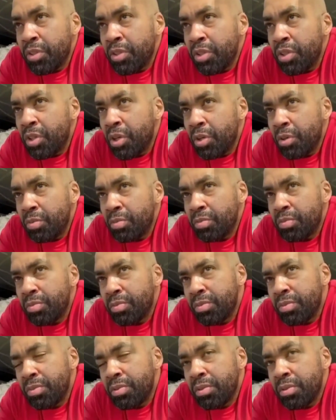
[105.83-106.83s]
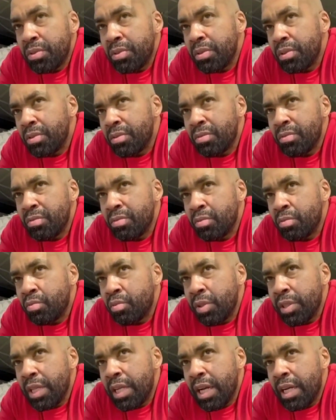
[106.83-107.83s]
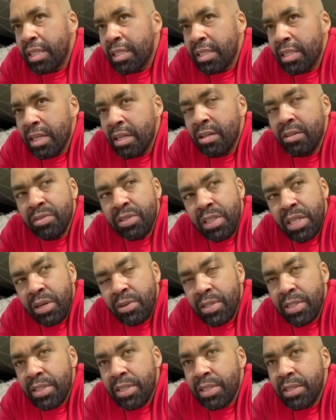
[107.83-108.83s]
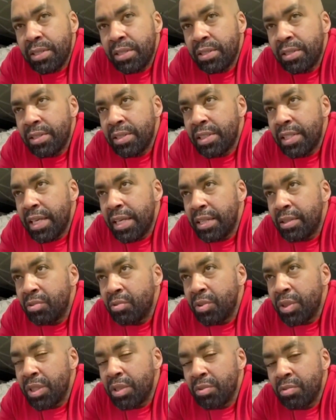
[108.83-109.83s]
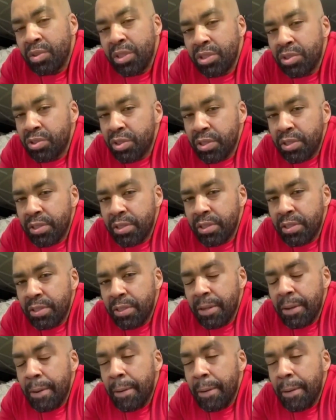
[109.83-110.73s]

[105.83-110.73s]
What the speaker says: you know, within ourselves and our circles that we shouldn't.